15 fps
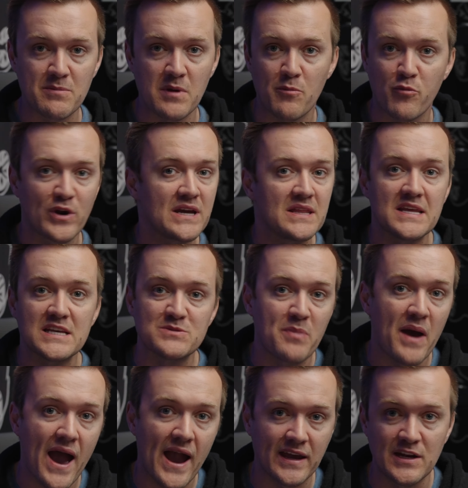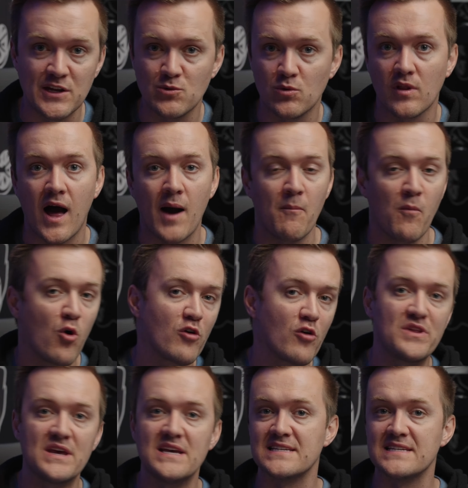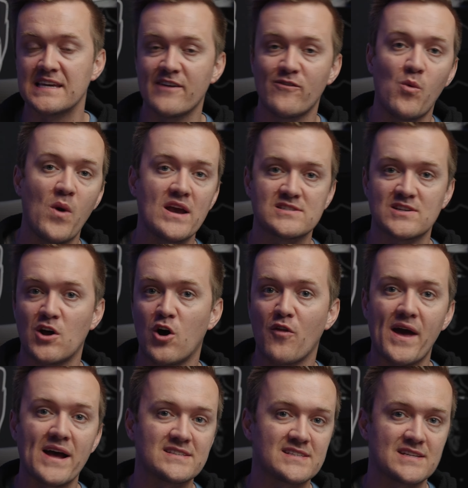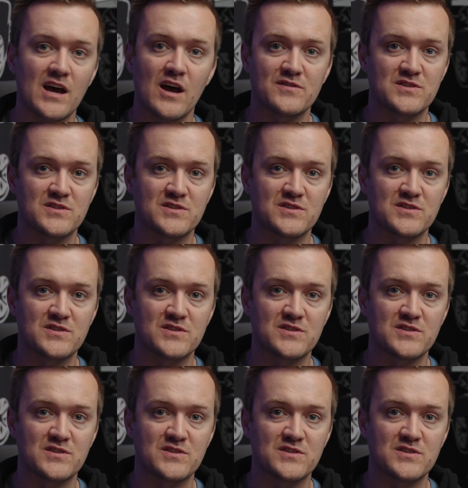to be bringing these back and to do a lot more of these and giveaways and all that stuff.